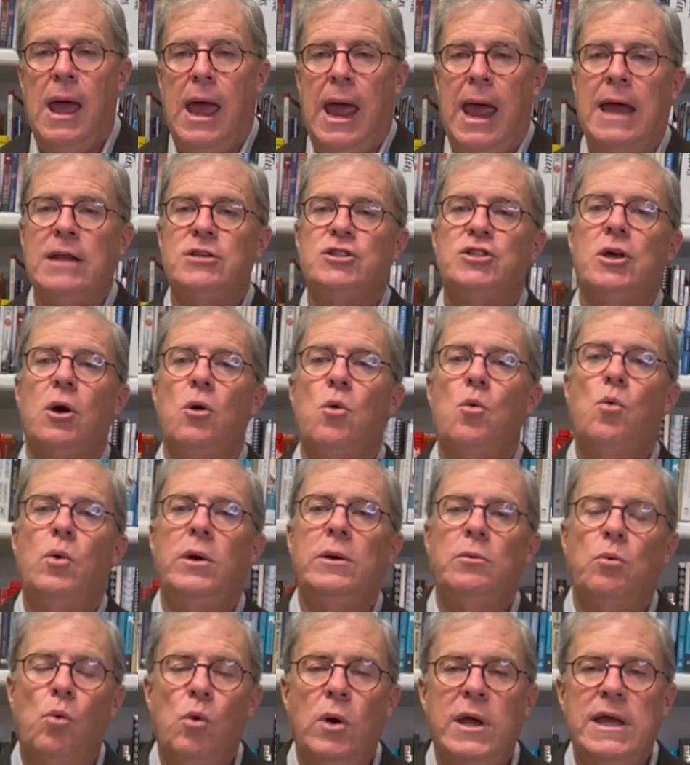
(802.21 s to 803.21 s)
And so
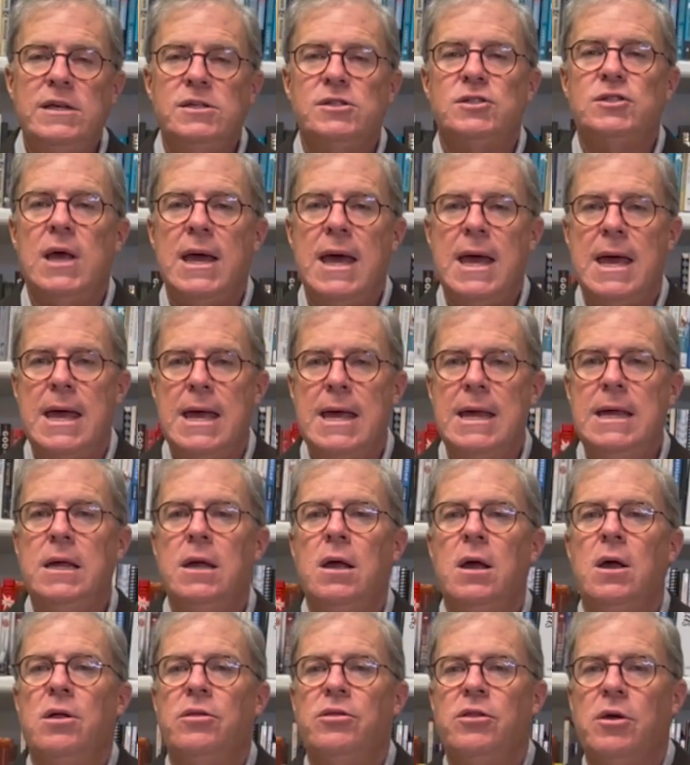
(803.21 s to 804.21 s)
when we
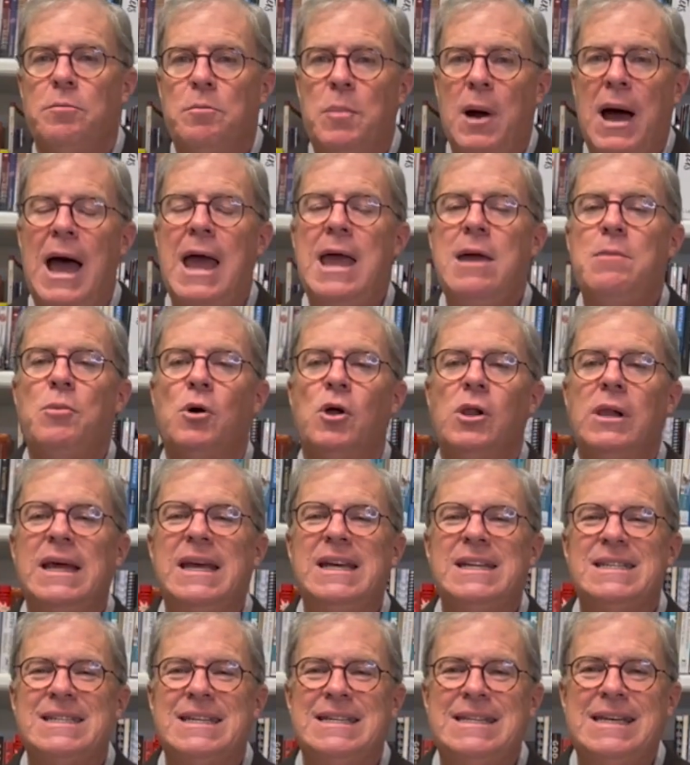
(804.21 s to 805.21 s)
say the Bible
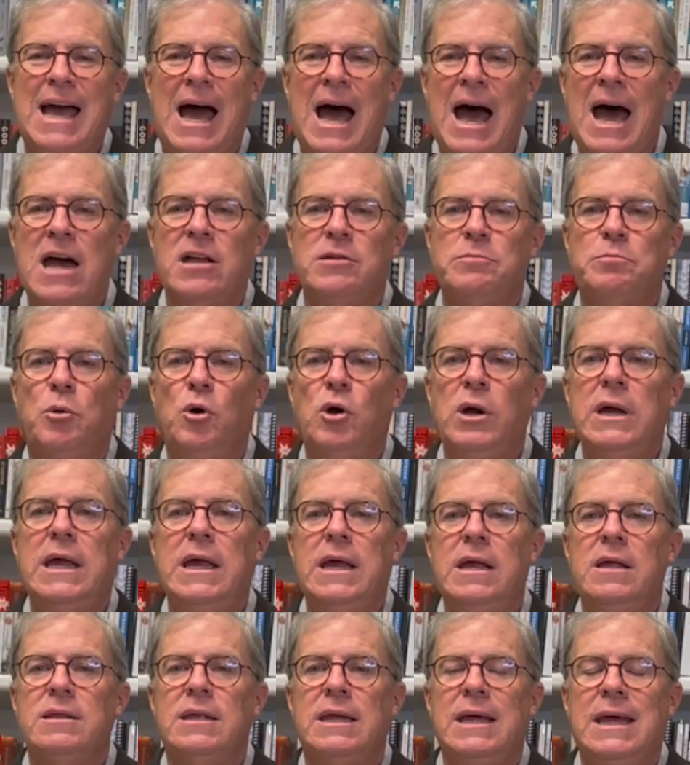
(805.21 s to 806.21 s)
is
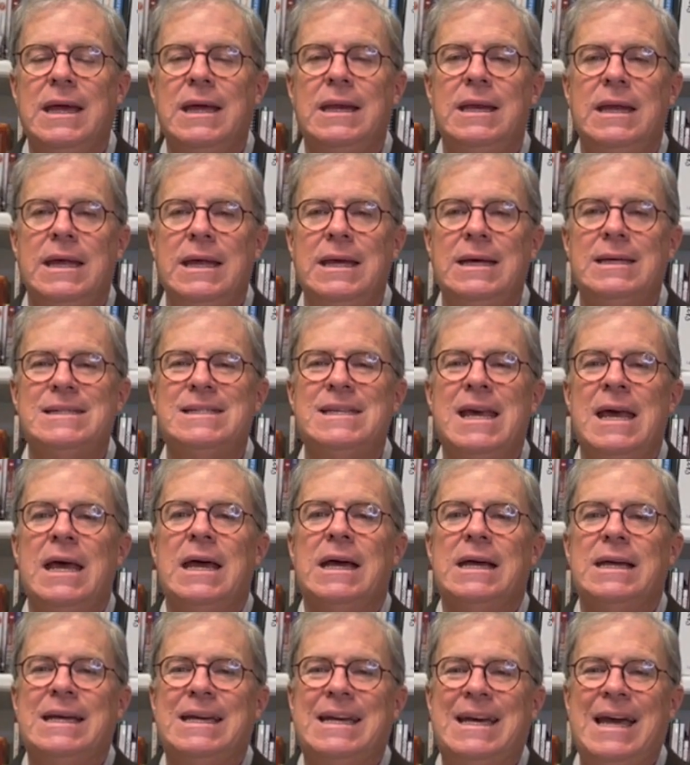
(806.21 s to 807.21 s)
God-breathed, it is
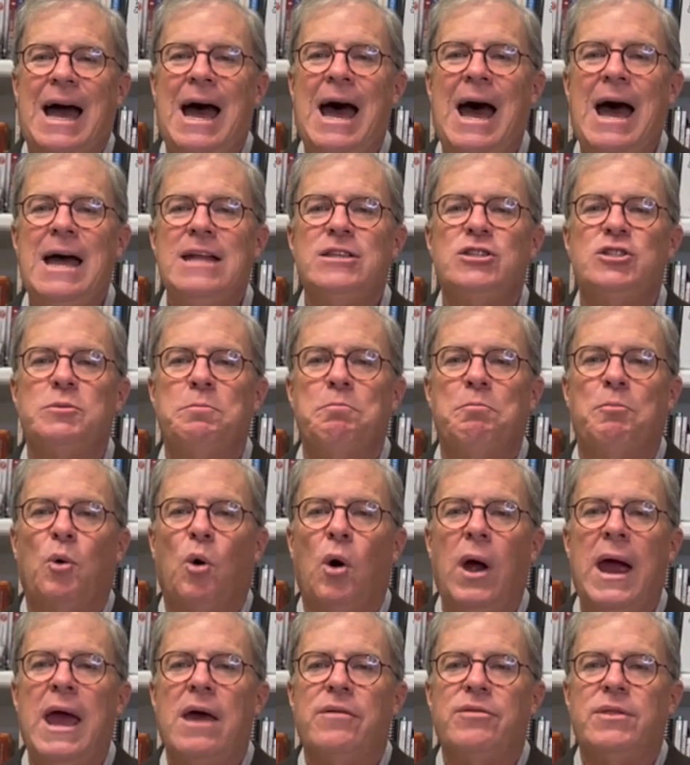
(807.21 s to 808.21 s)
God's
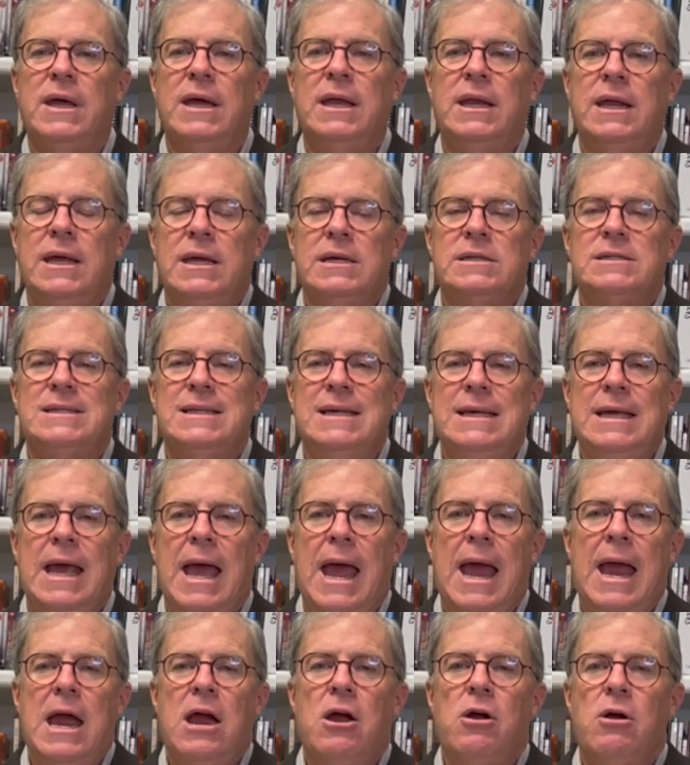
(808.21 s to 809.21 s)
breath. It is the
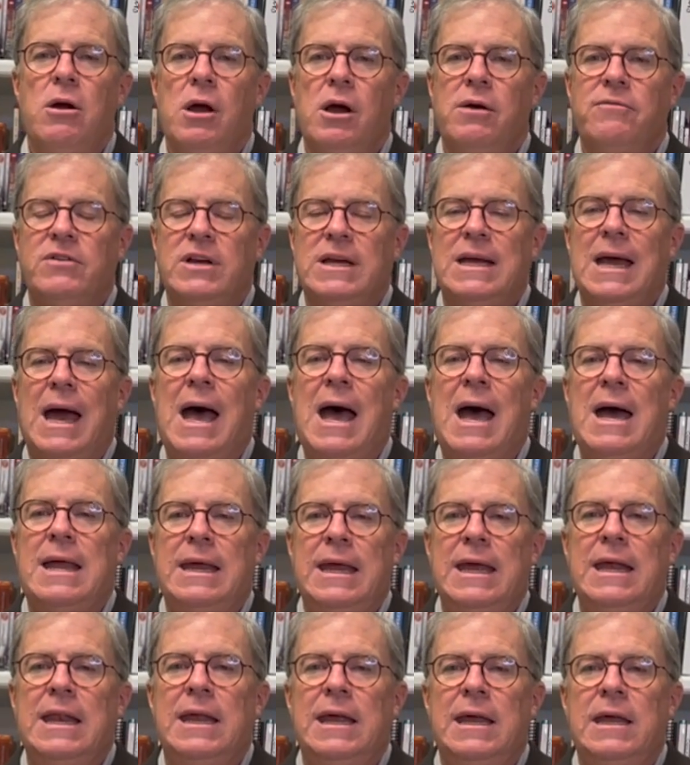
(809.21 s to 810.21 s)
air of God.
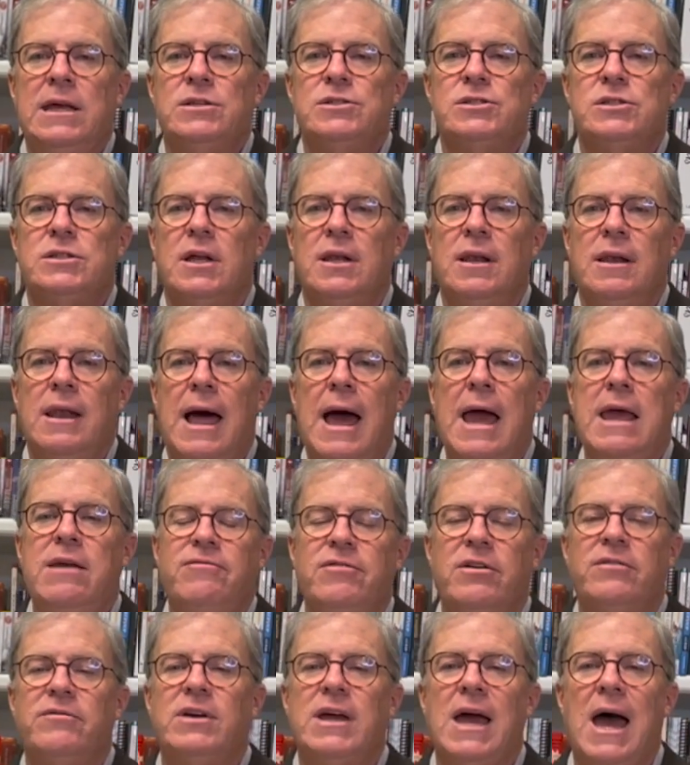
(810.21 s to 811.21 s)
It is the life
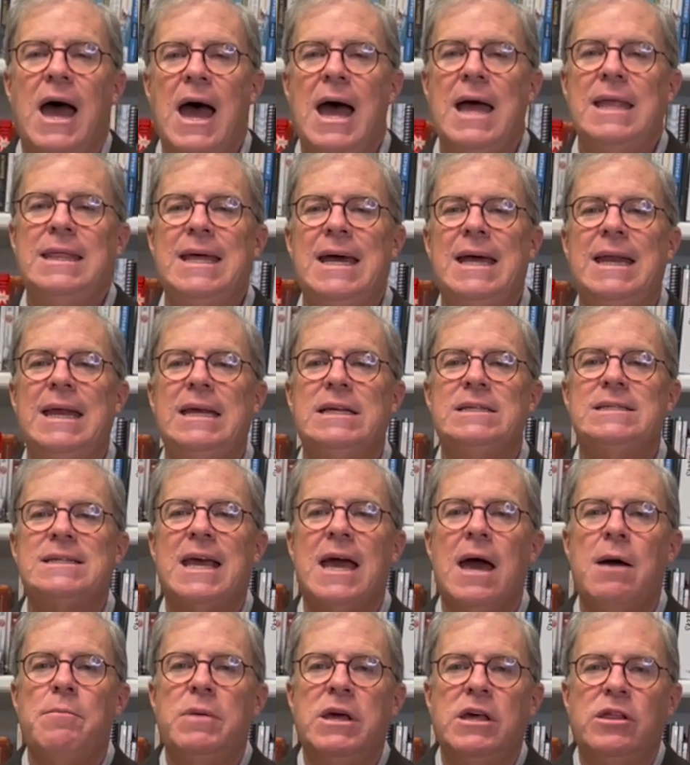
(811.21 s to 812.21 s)
of God that is
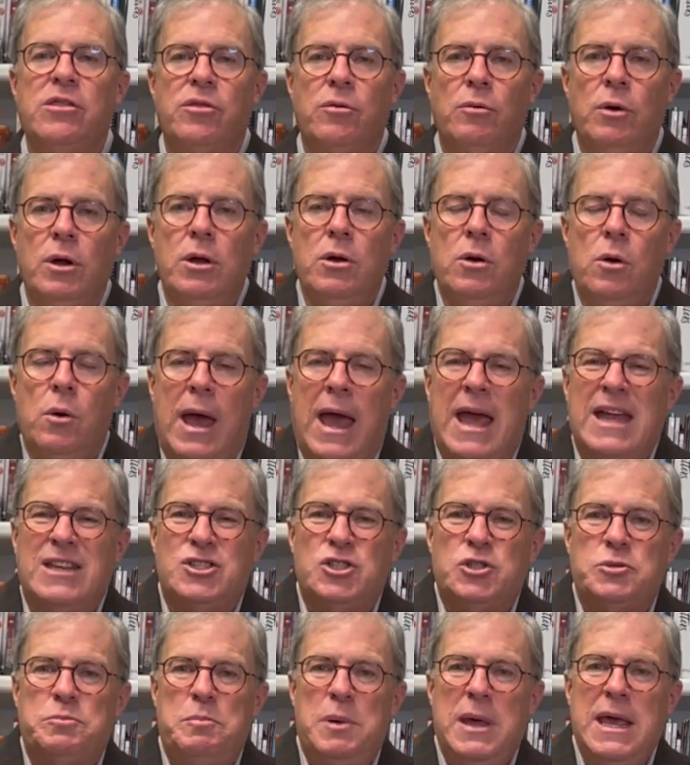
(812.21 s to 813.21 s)
coming through and
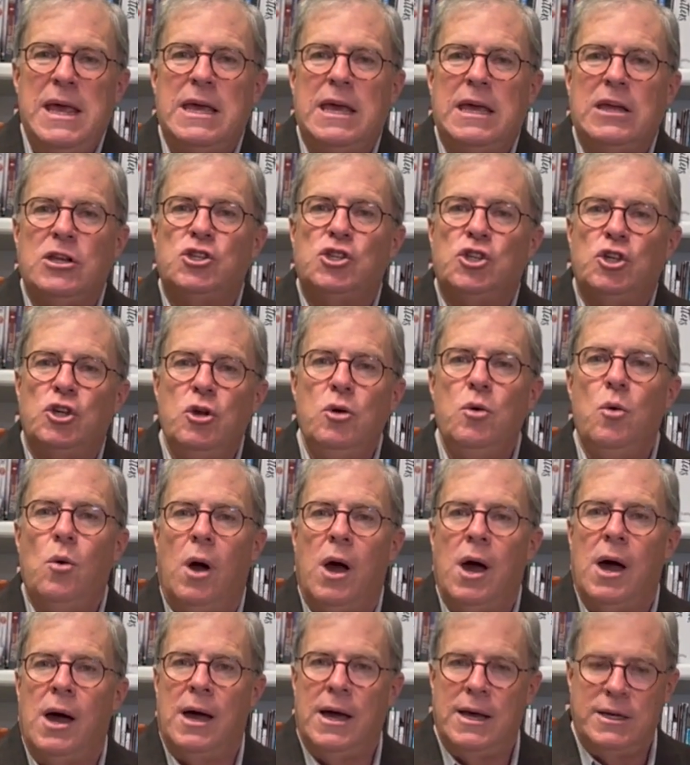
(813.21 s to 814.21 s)
speaking to
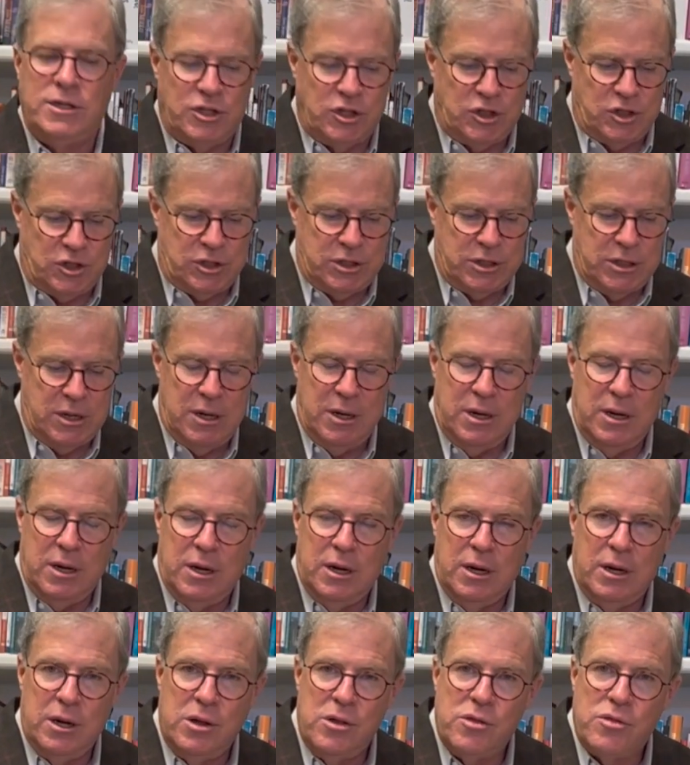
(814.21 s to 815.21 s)
us
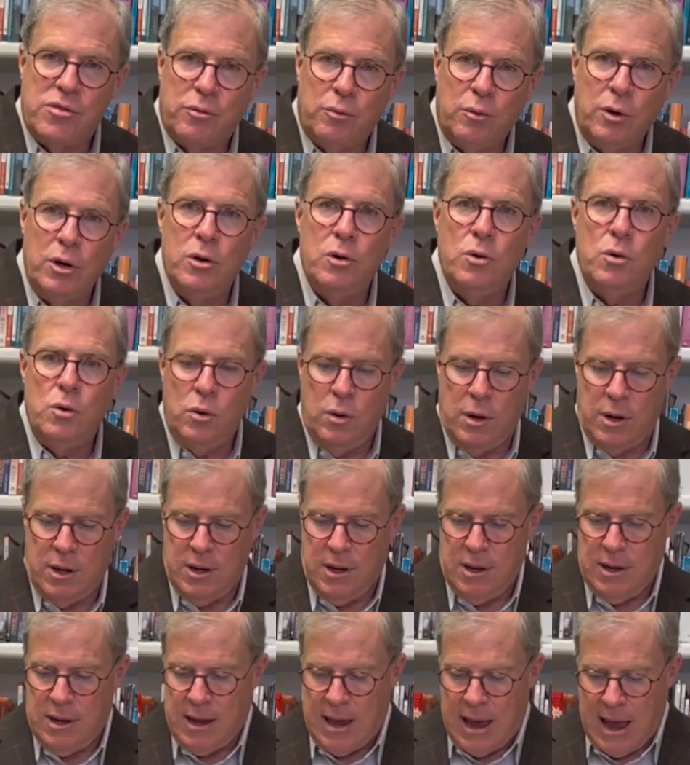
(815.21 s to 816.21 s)
through
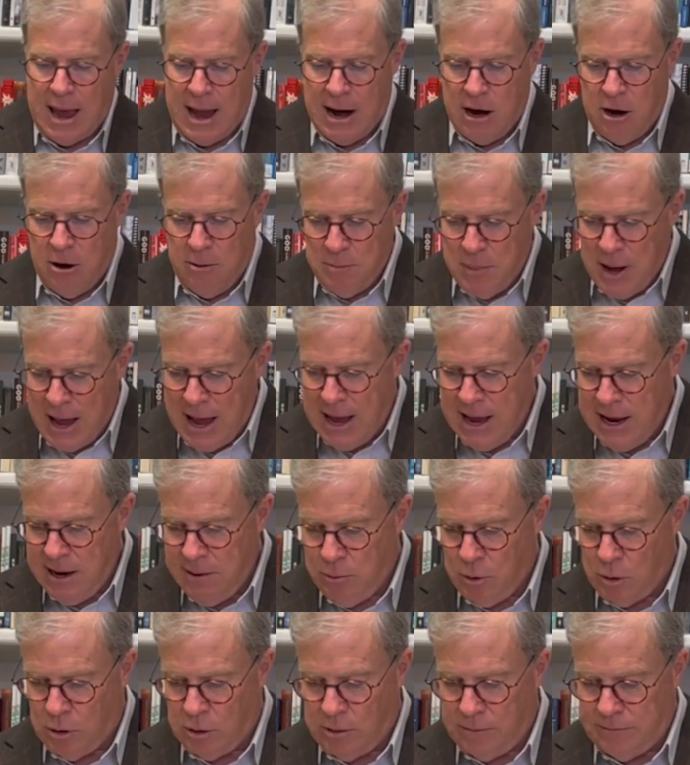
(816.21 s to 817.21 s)
our
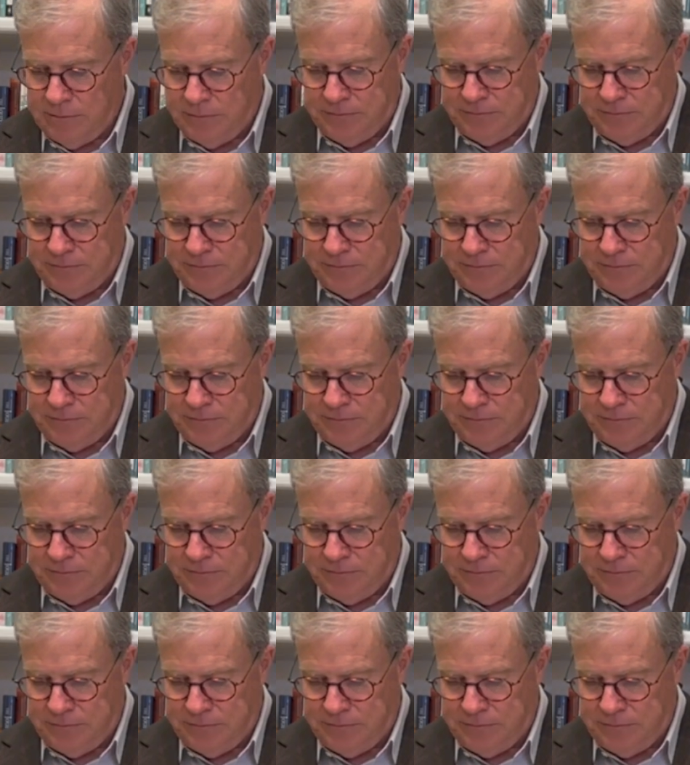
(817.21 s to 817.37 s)
Bible.